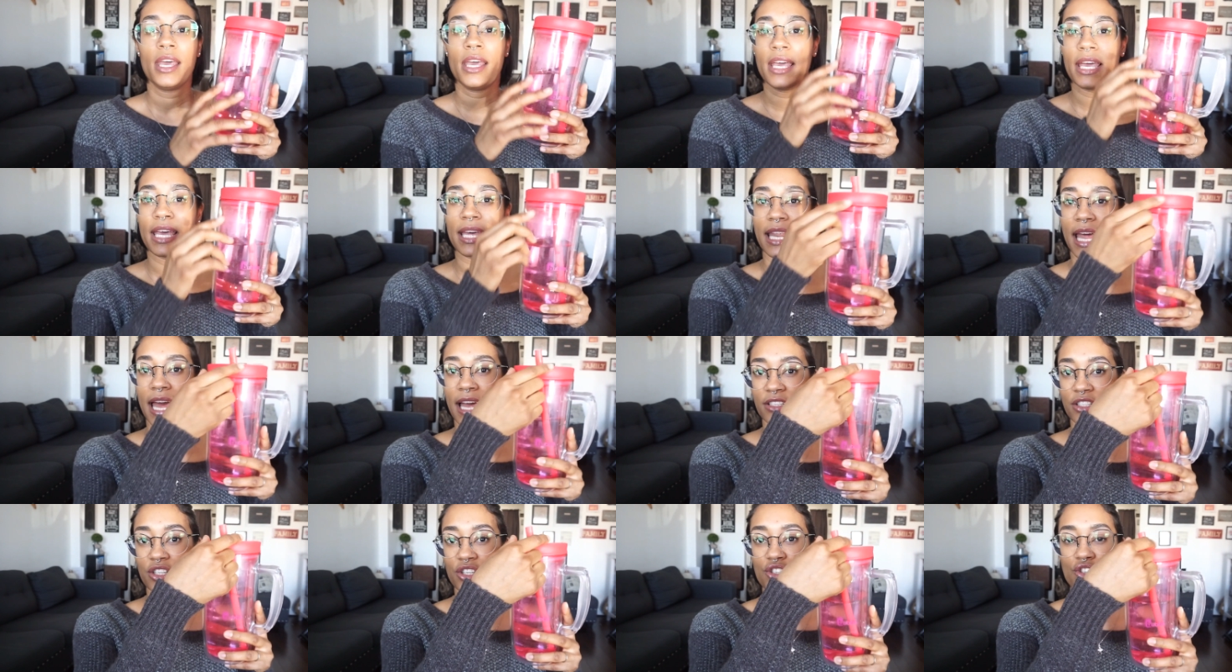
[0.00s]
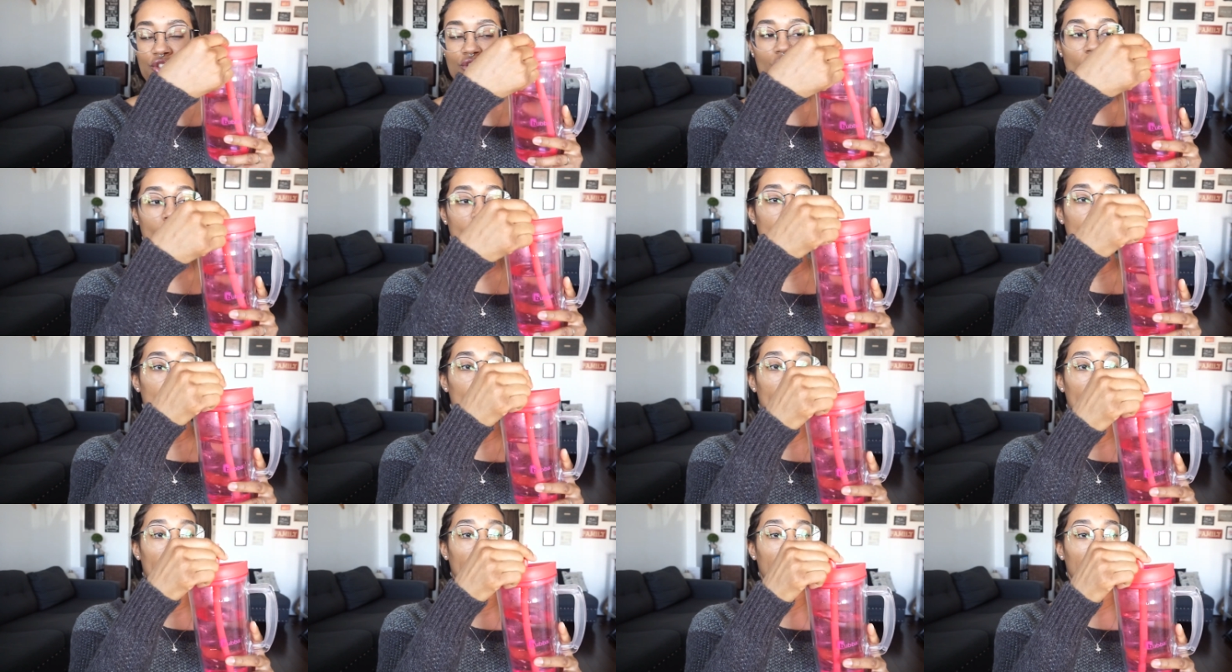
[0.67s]
it has a
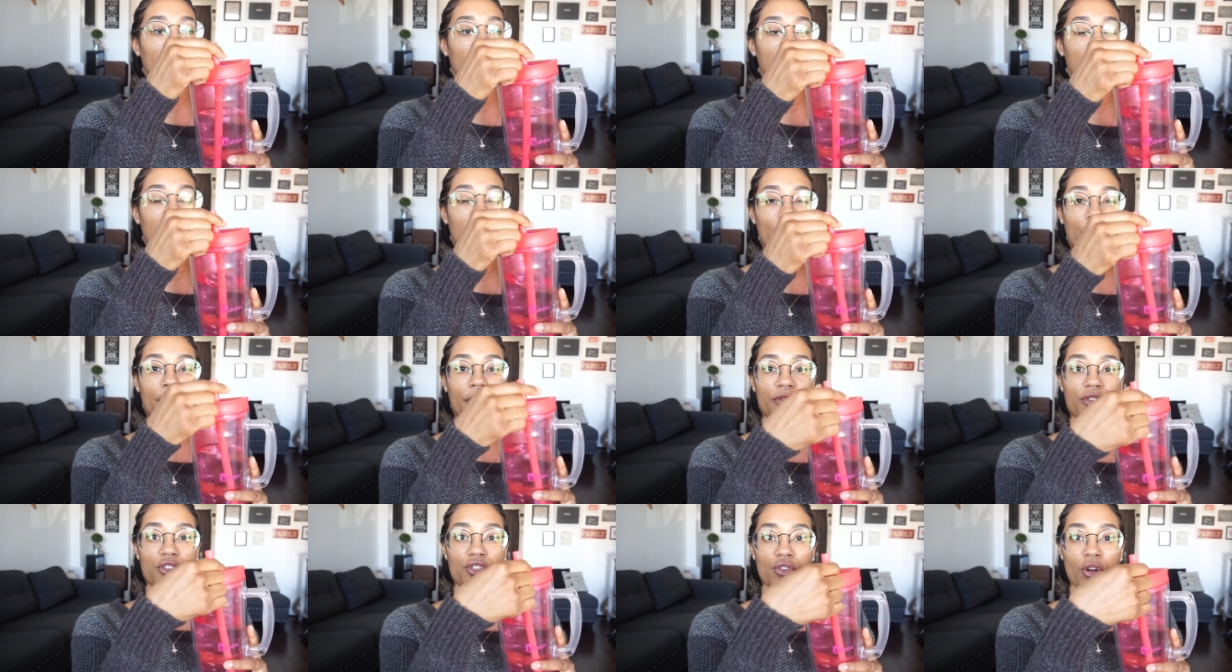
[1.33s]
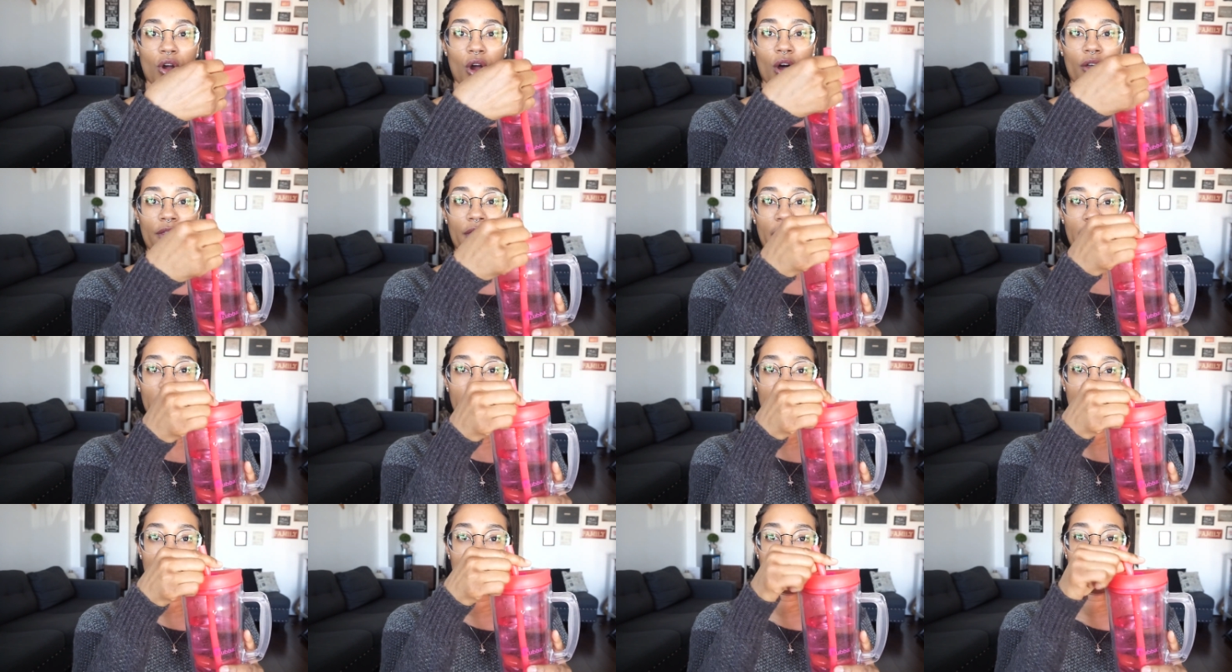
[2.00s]
straw, and the type of straw that
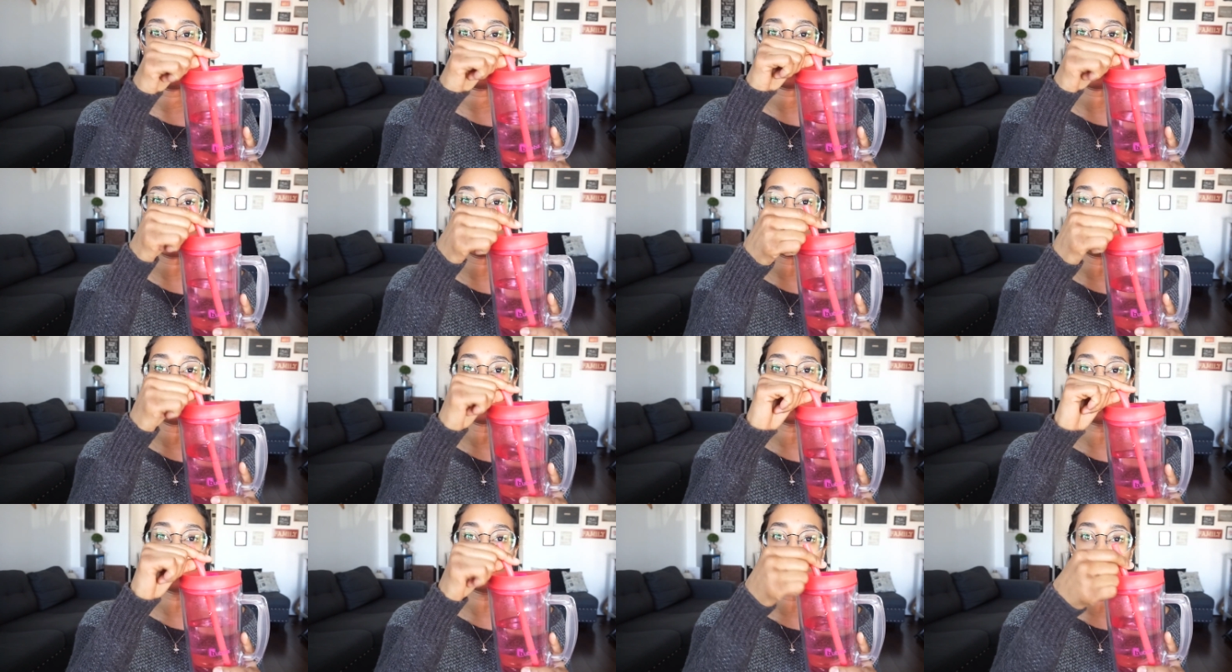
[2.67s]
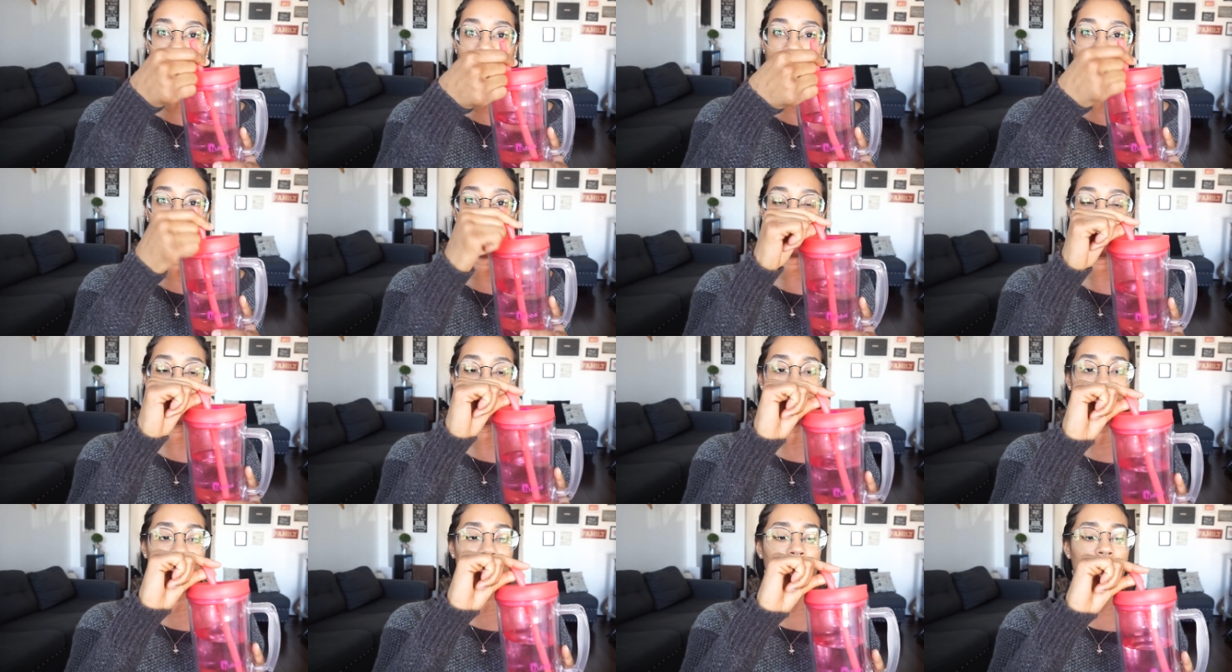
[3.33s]
it is, like this really
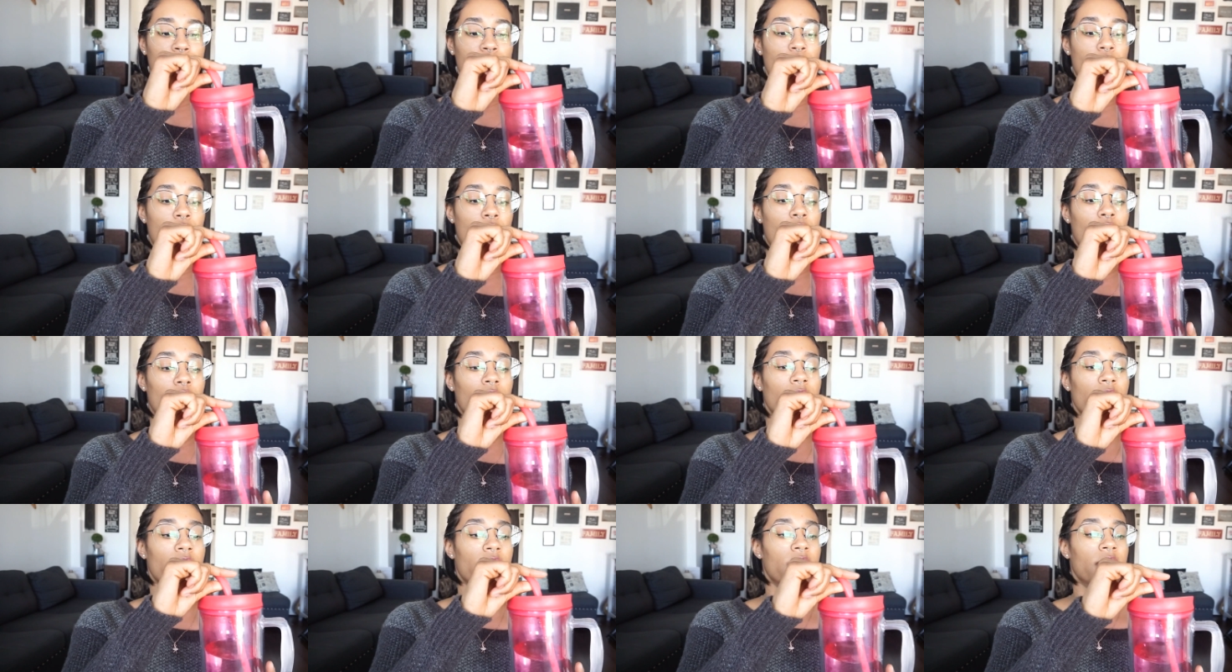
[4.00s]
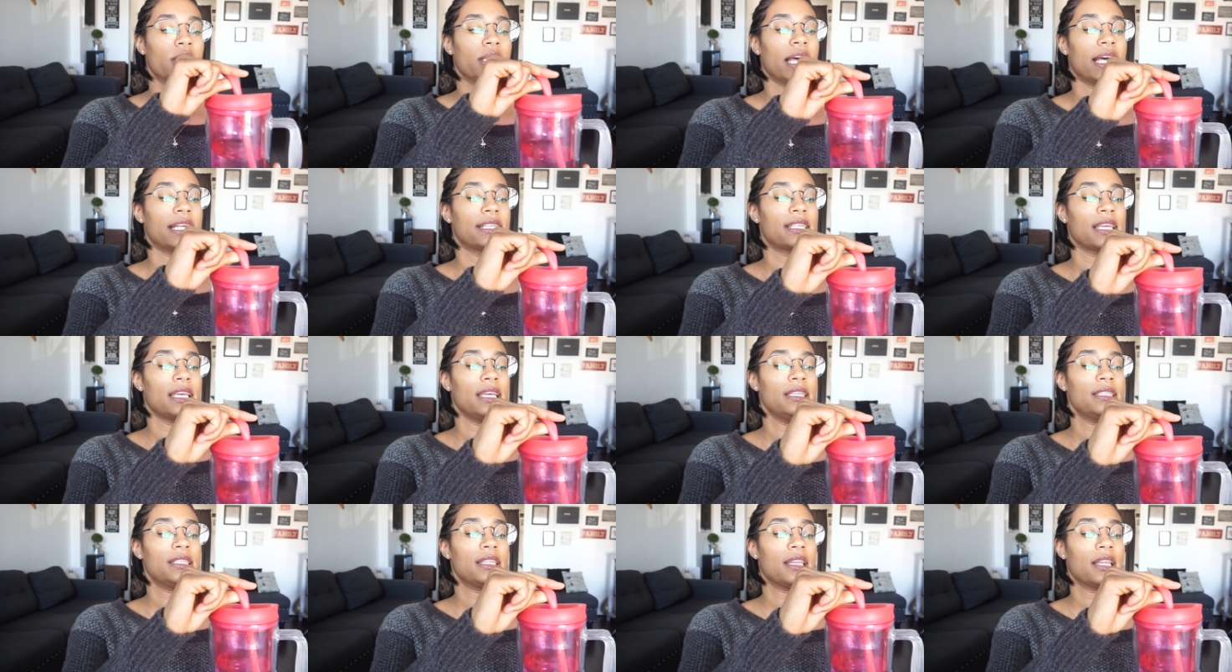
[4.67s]
flexible straw that's
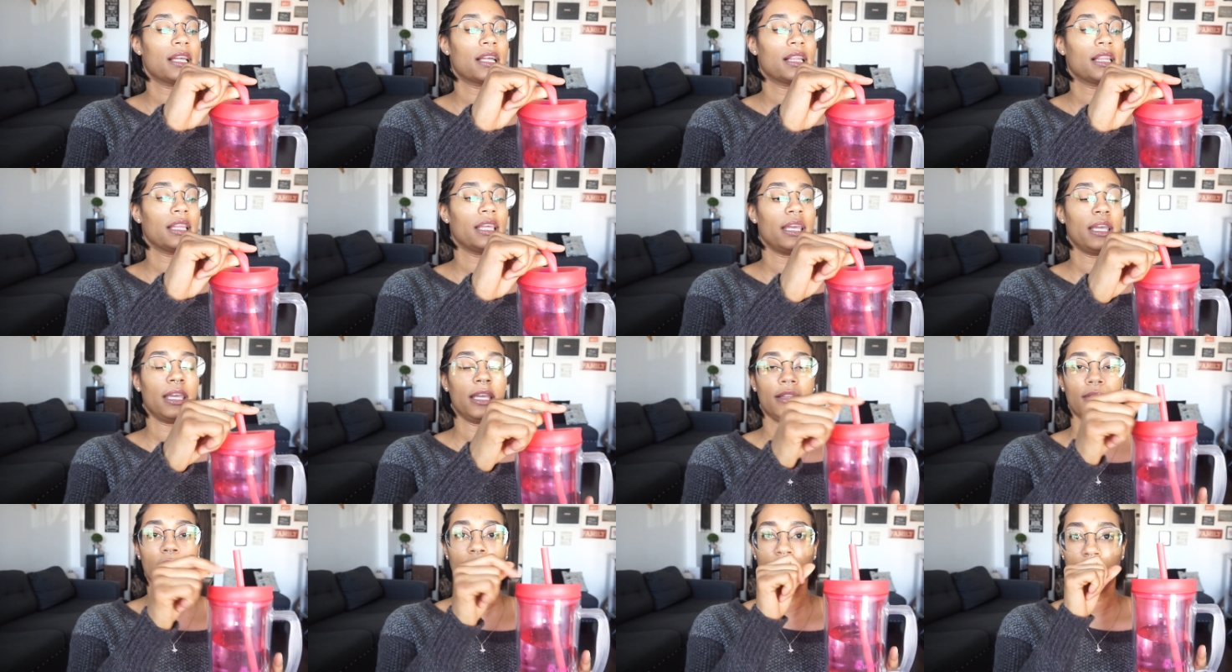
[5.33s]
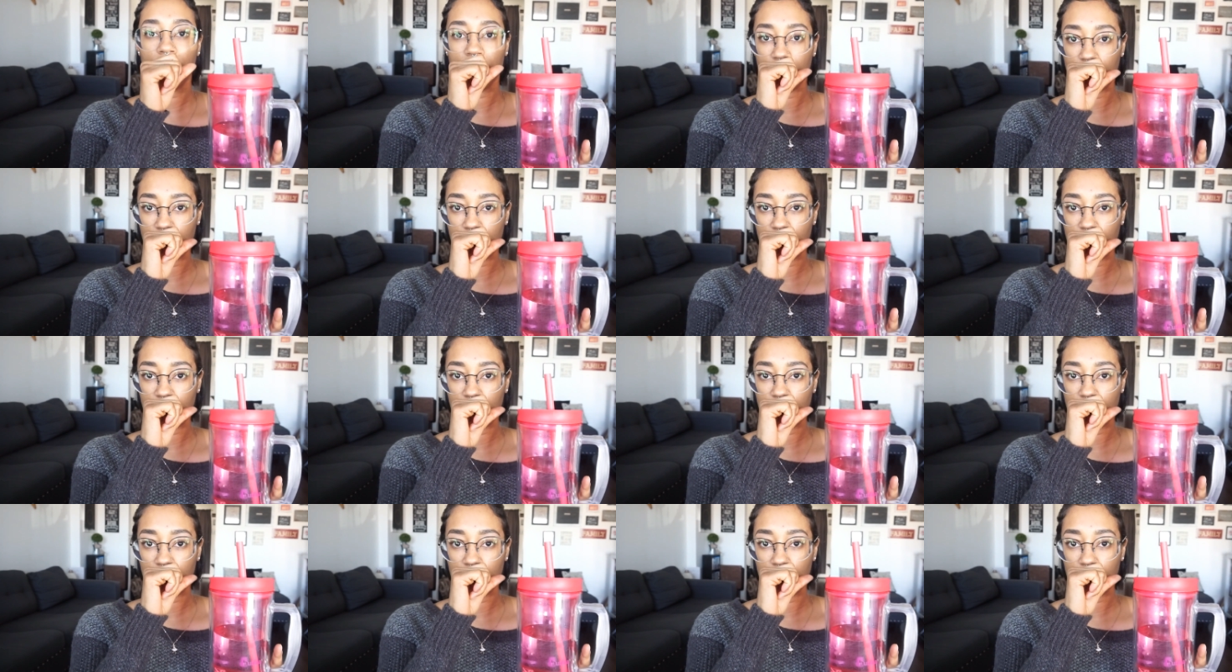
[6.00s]
easy to clean.